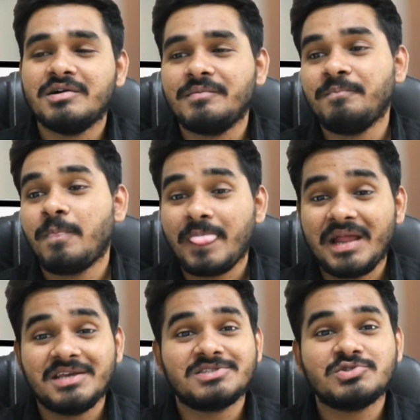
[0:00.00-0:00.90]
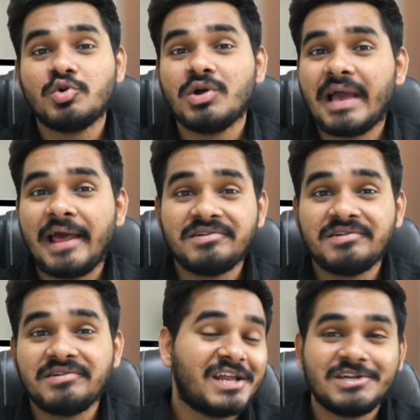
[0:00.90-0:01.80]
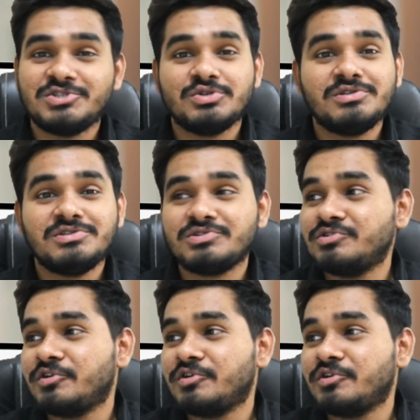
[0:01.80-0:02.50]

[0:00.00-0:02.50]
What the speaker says: And yes, Google Calendar is a great tool,